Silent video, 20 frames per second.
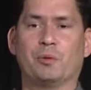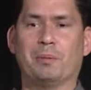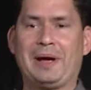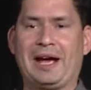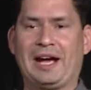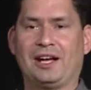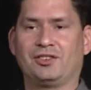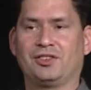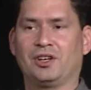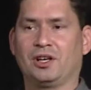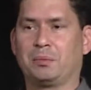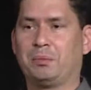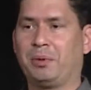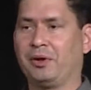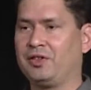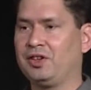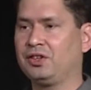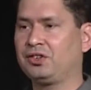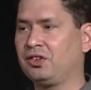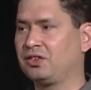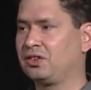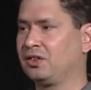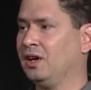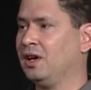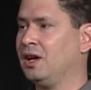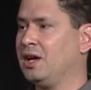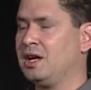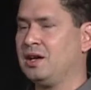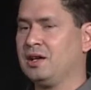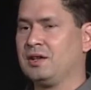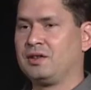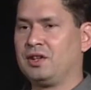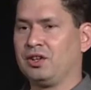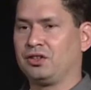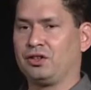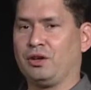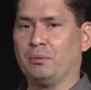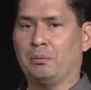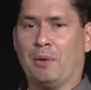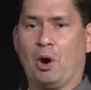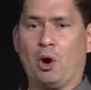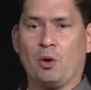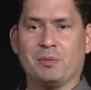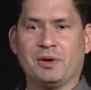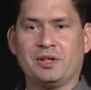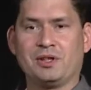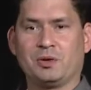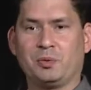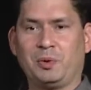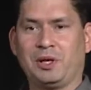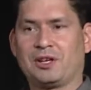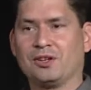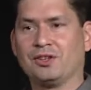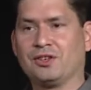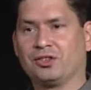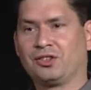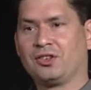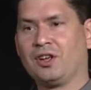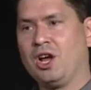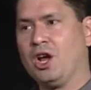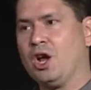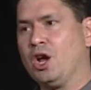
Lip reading: magic, but this is this moment that we can just